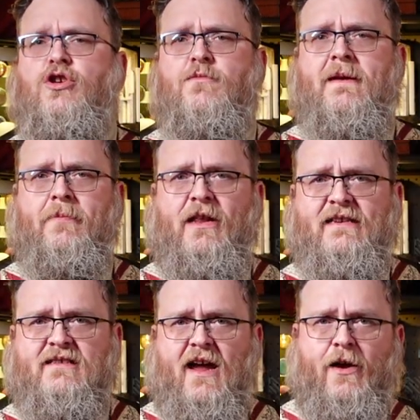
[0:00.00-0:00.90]
human
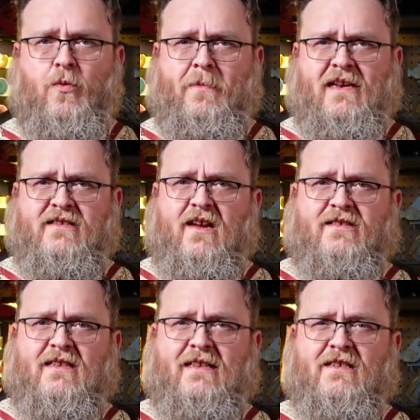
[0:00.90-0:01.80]
playstyle we'll be
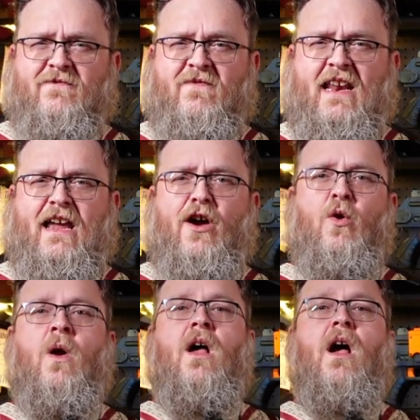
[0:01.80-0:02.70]
discussing in this video,